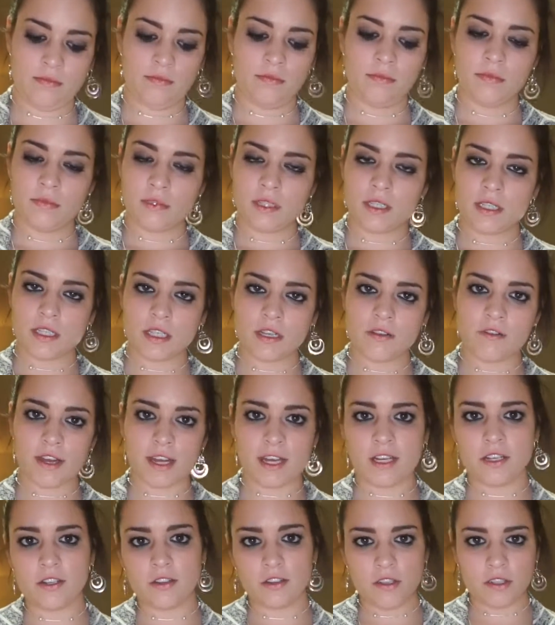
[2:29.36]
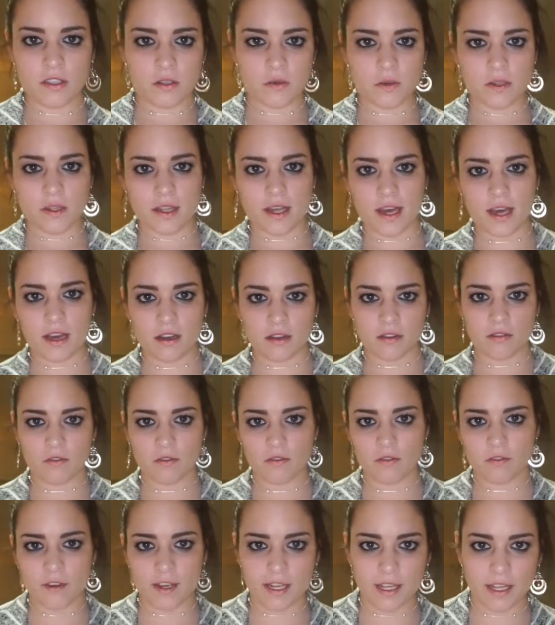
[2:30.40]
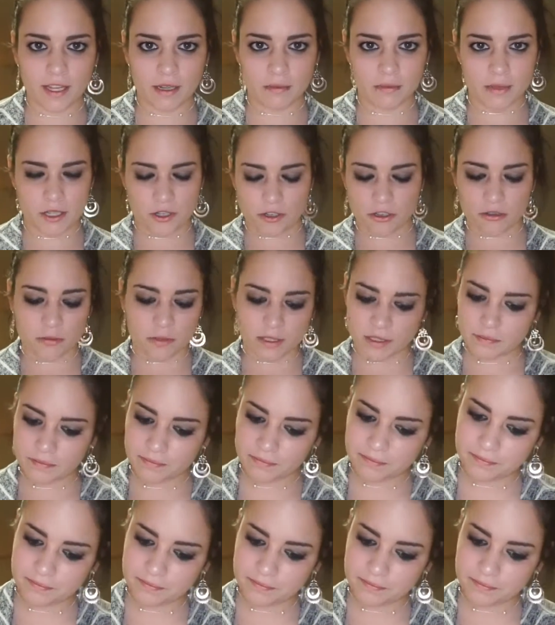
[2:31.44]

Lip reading: See if I can do this without failing miserably.